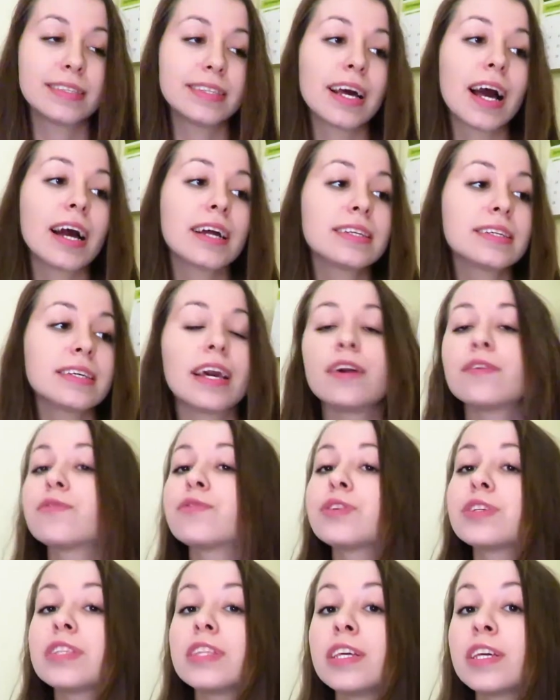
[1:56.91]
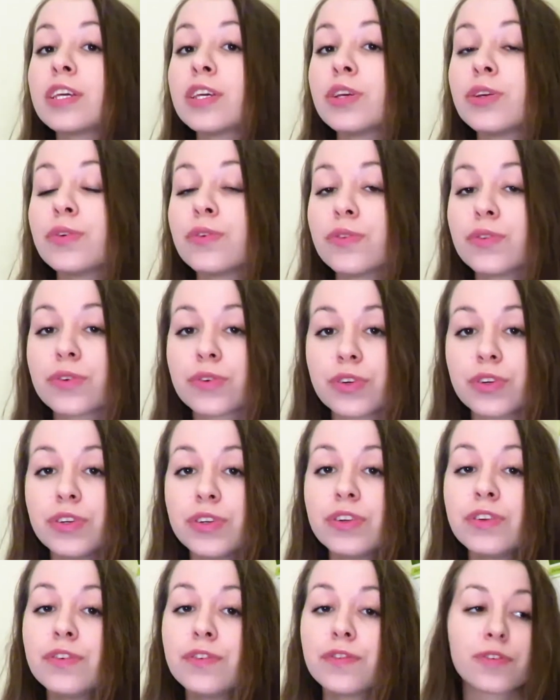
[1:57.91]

Not everything you learn